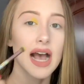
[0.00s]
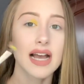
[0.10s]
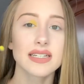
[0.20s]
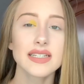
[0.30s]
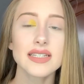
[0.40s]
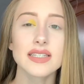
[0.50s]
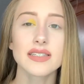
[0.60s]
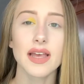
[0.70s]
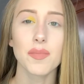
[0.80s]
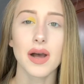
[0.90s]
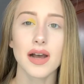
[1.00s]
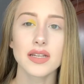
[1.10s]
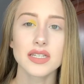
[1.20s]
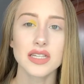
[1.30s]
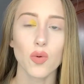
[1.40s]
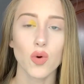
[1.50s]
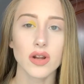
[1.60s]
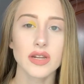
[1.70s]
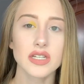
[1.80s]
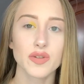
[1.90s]
I didn't set my eyes because I
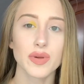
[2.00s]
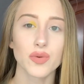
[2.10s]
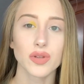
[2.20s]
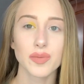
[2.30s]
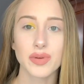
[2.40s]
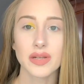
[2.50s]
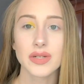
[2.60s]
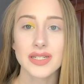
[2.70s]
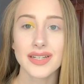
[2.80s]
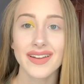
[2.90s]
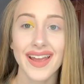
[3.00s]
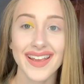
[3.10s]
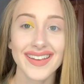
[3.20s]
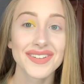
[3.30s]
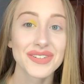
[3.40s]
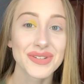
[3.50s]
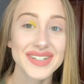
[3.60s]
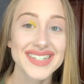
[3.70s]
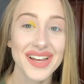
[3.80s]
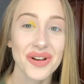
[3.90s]
wanted it to be really pigmented, and you
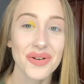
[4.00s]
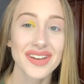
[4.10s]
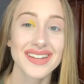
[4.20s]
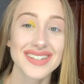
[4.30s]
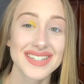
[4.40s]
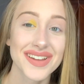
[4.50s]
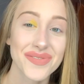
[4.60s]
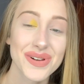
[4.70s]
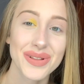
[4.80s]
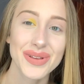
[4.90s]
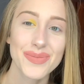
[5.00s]
can tell it is definitely